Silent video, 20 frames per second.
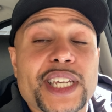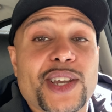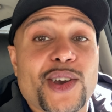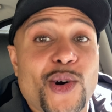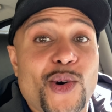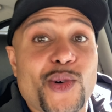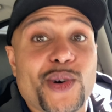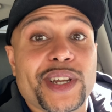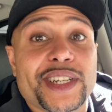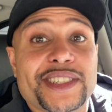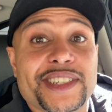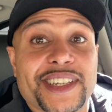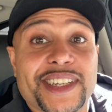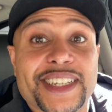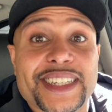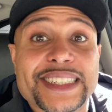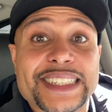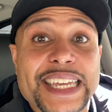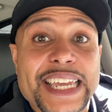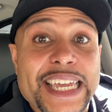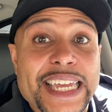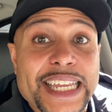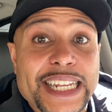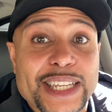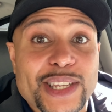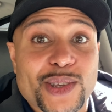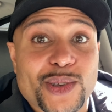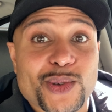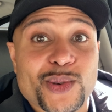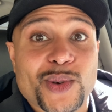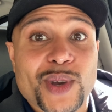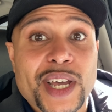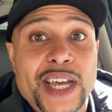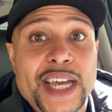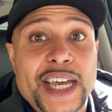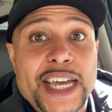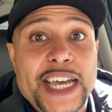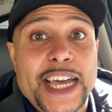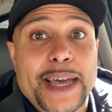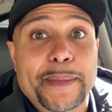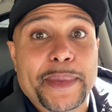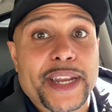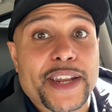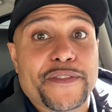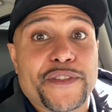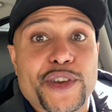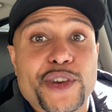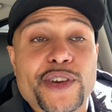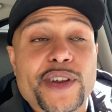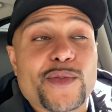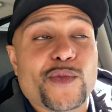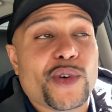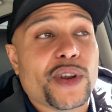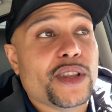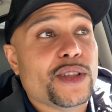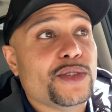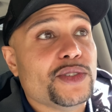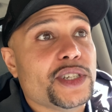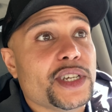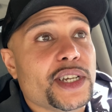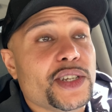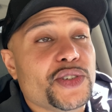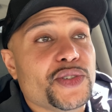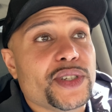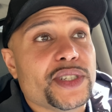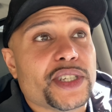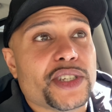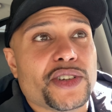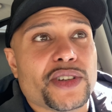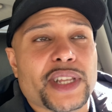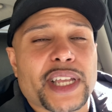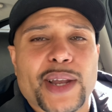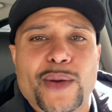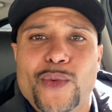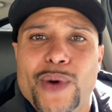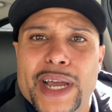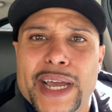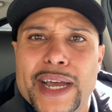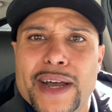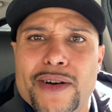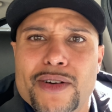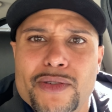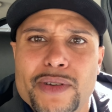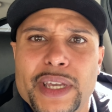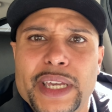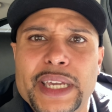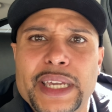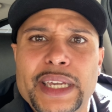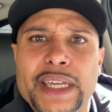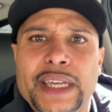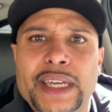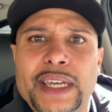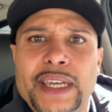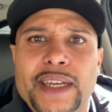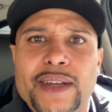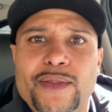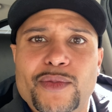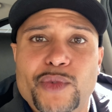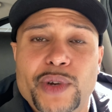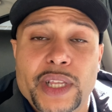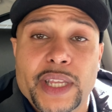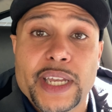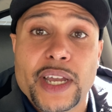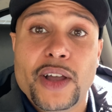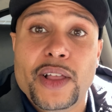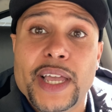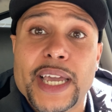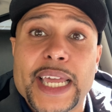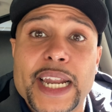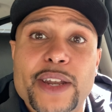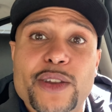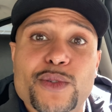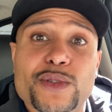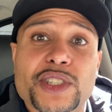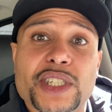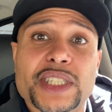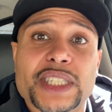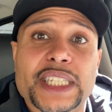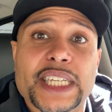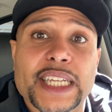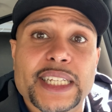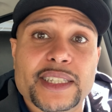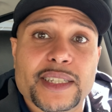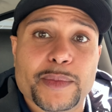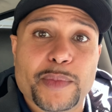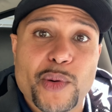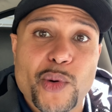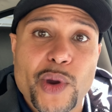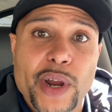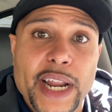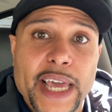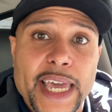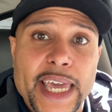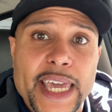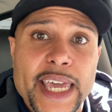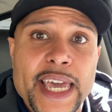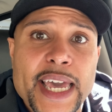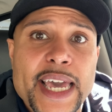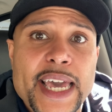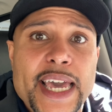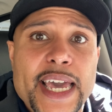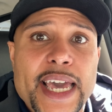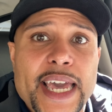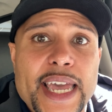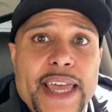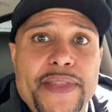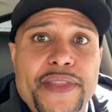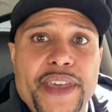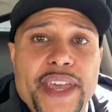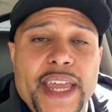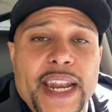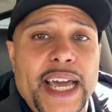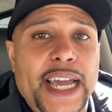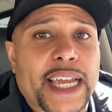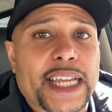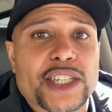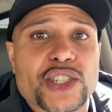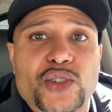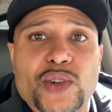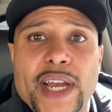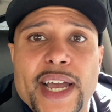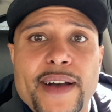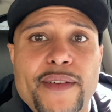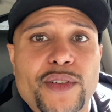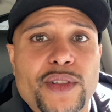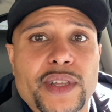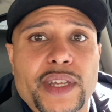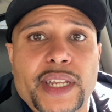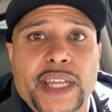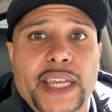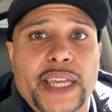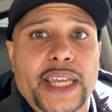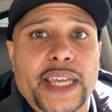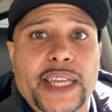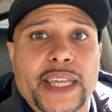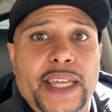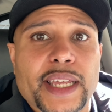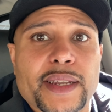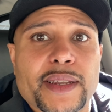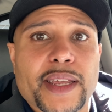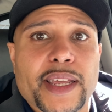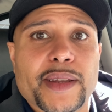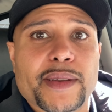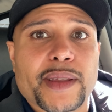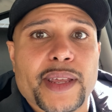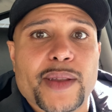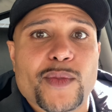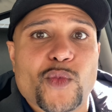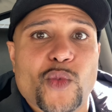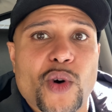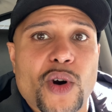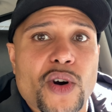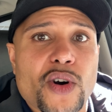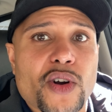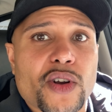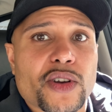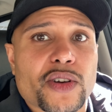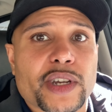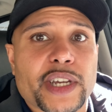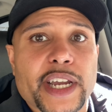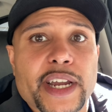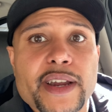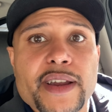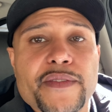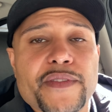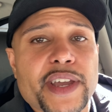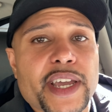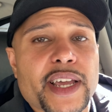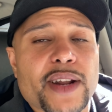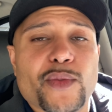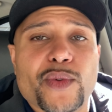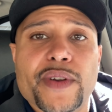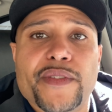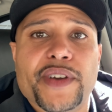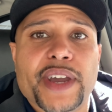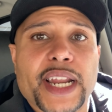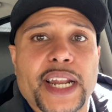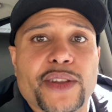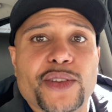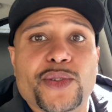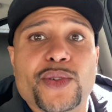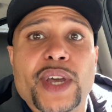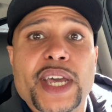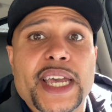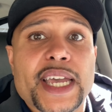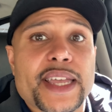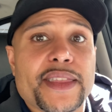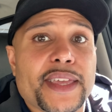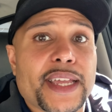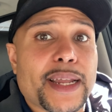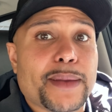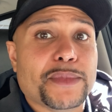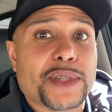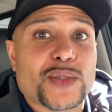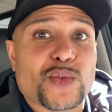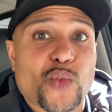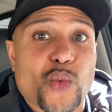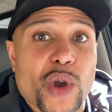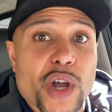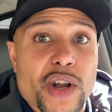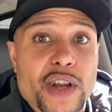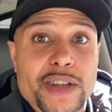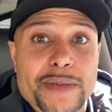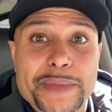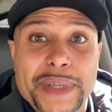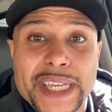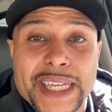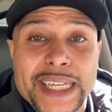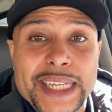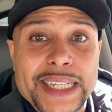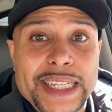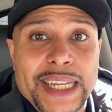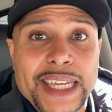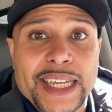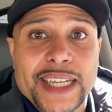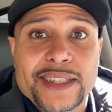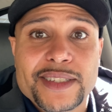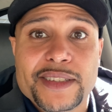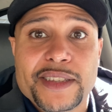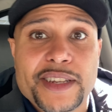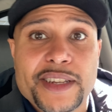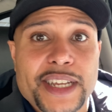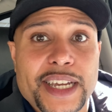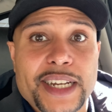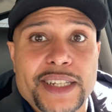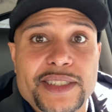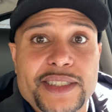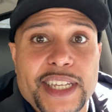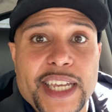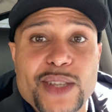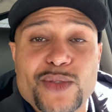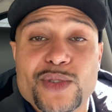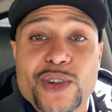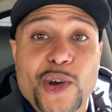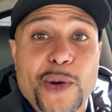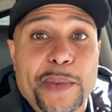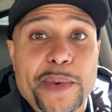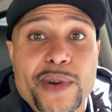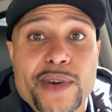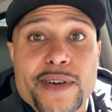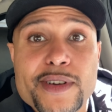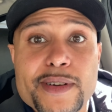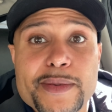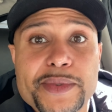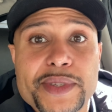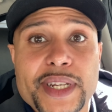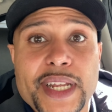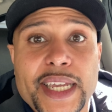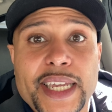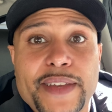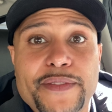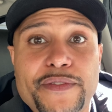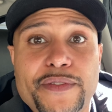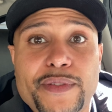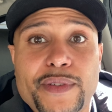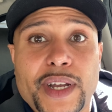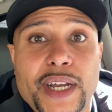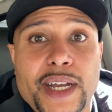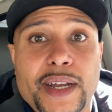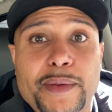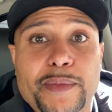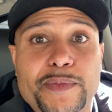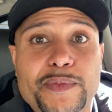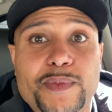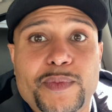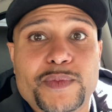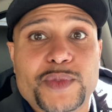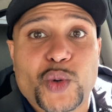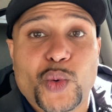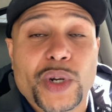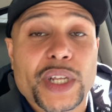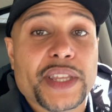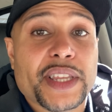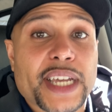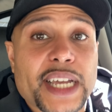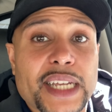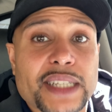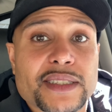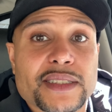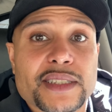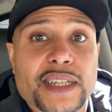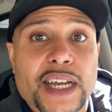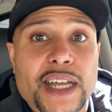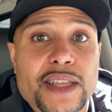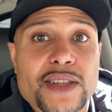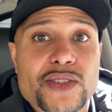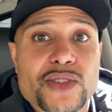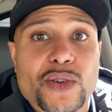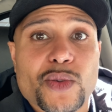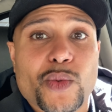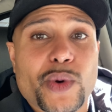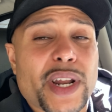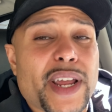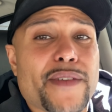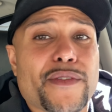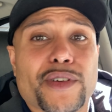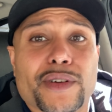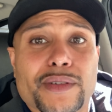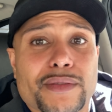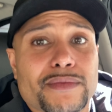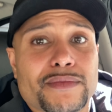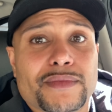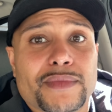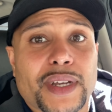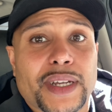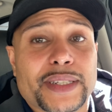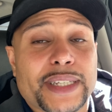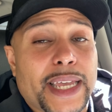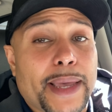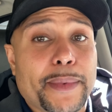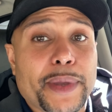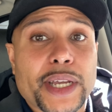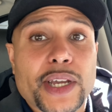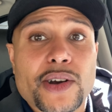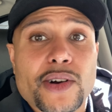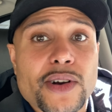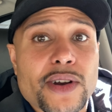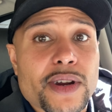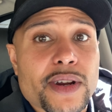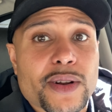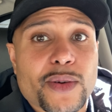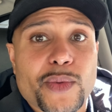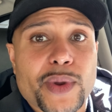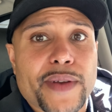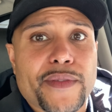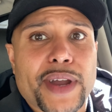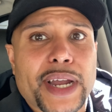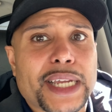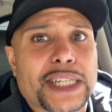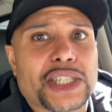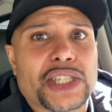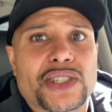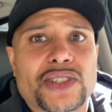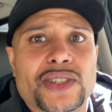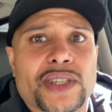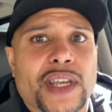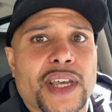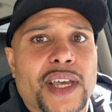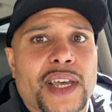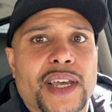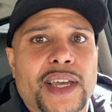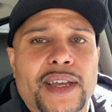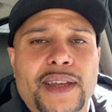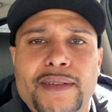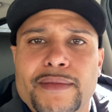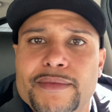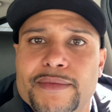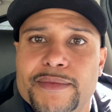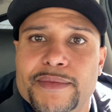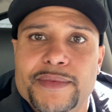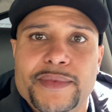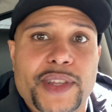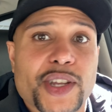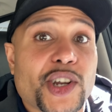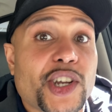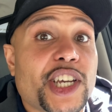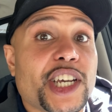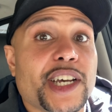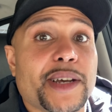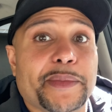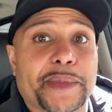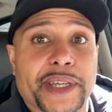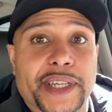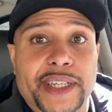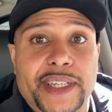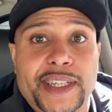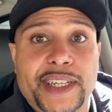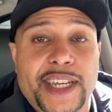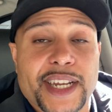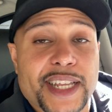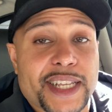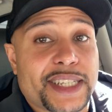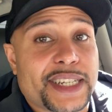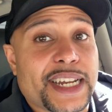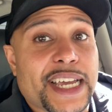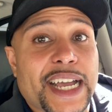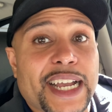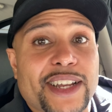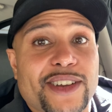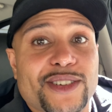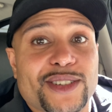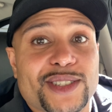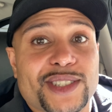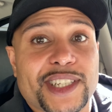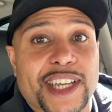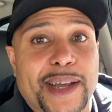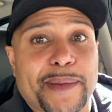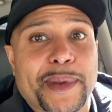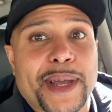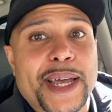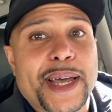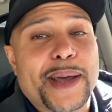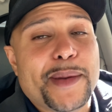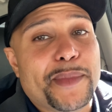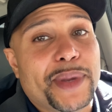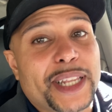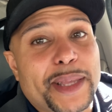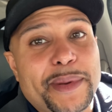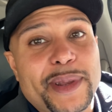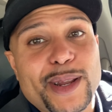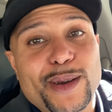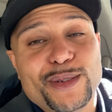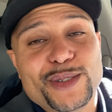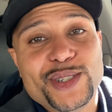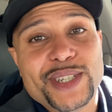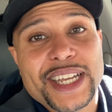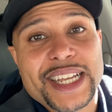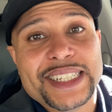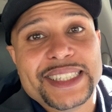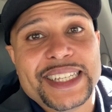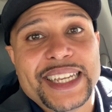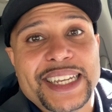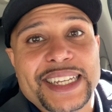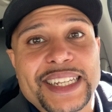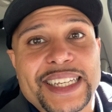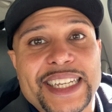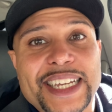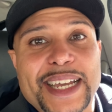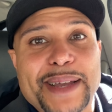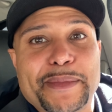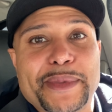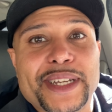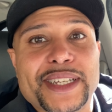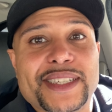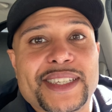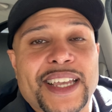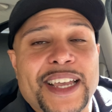going to continue. I mean, if you're in one of those countries and you're like, wow, okay, really? All I got to do is just get to point A and then I can travel and, and, and, and walk or caravan or whatever I got to do. And then I'm just welcome in to the United States with open arms and I get uh, um, $20,000 or whatever, a debit card or whatever. I can just, they're coming and it's not going to stop. But let me know what you guys think in the comments.